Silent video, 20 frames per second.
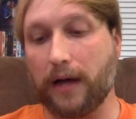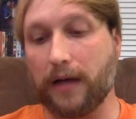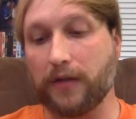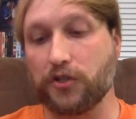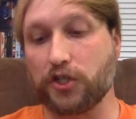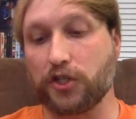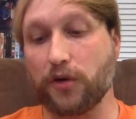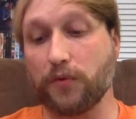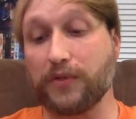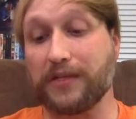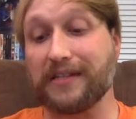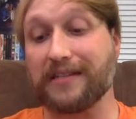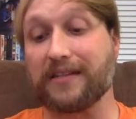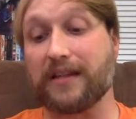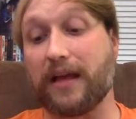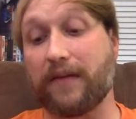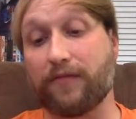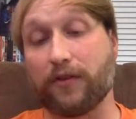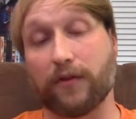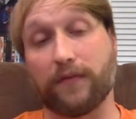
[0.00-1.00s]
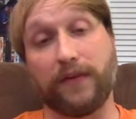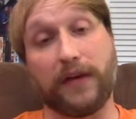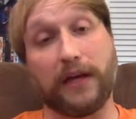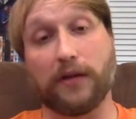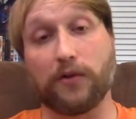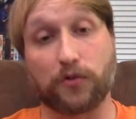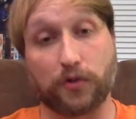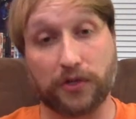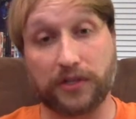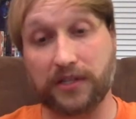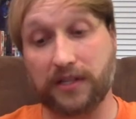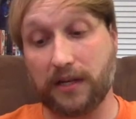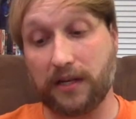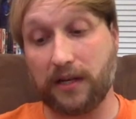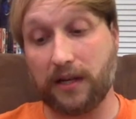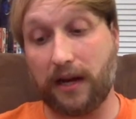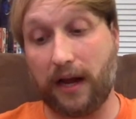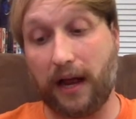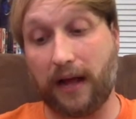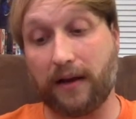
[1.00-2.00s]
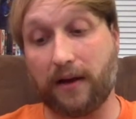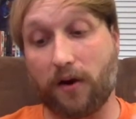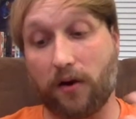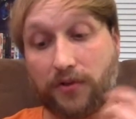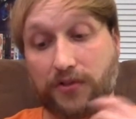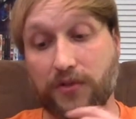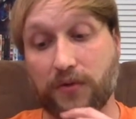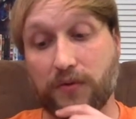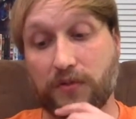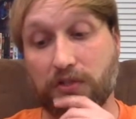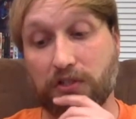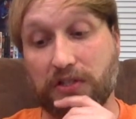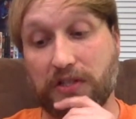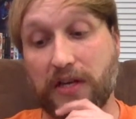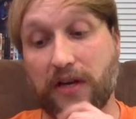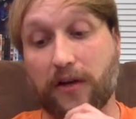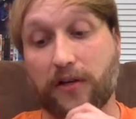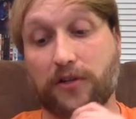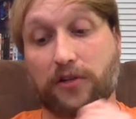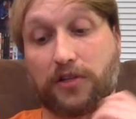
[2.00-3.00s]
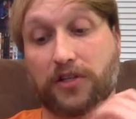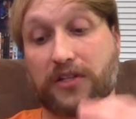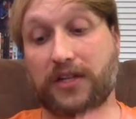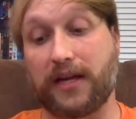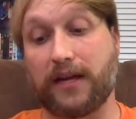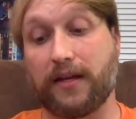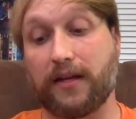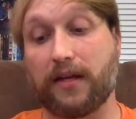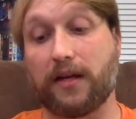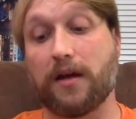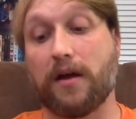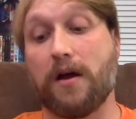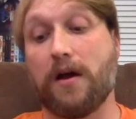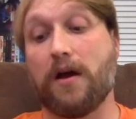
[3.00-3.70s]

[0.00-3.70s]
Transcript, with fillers: it shows his level of interest in it and also just the understanding